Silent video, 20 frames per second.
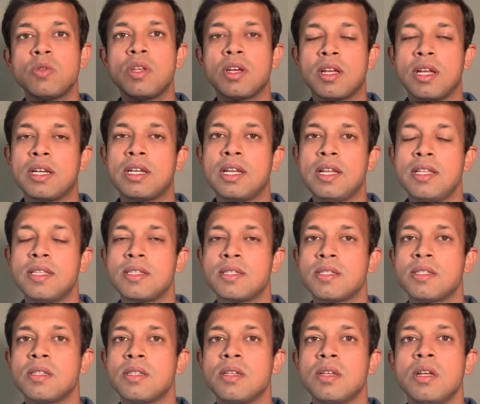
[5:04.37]
kit
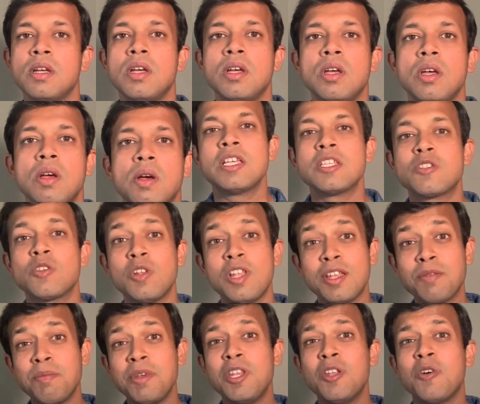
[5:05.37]
lens. So
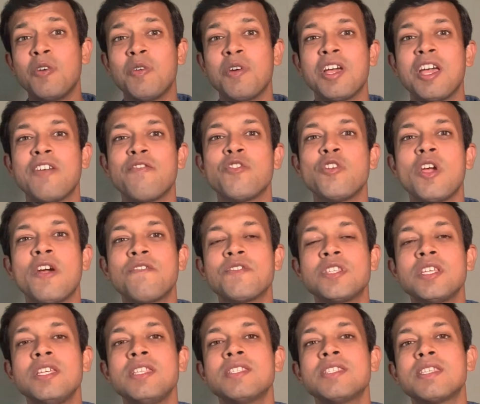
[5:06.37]
let me know if you have
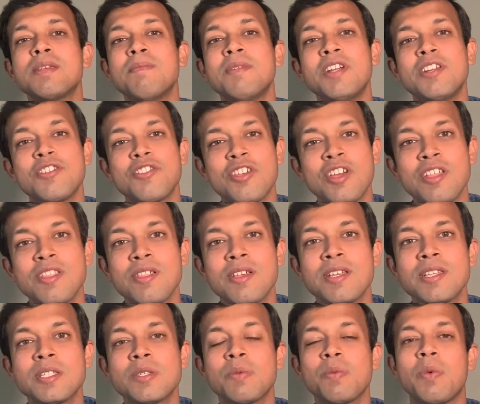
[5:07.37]
seen similar
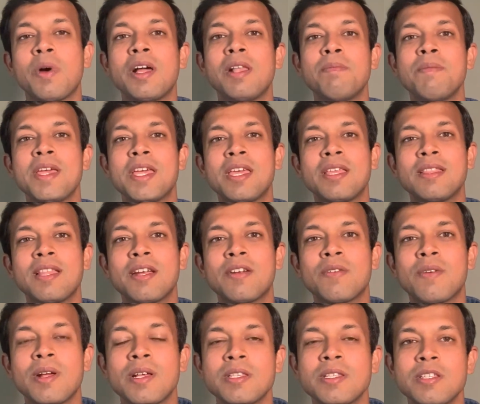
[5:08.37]
changes while making that
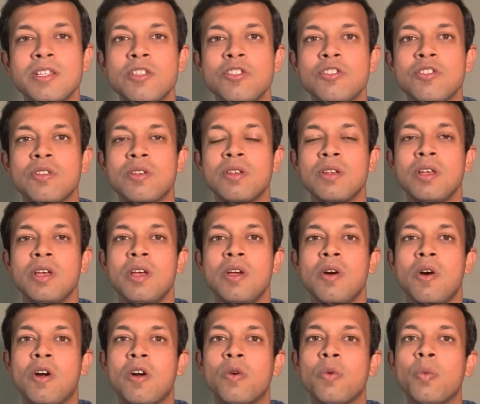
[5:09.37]
transition
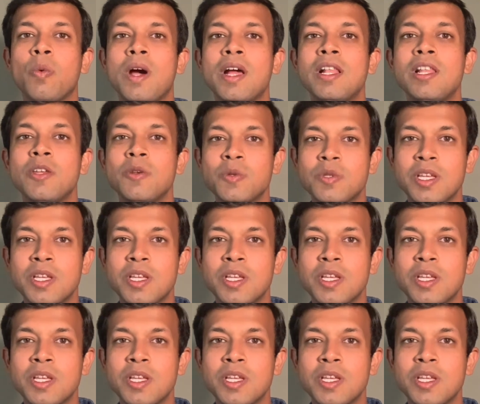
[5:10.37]
or while using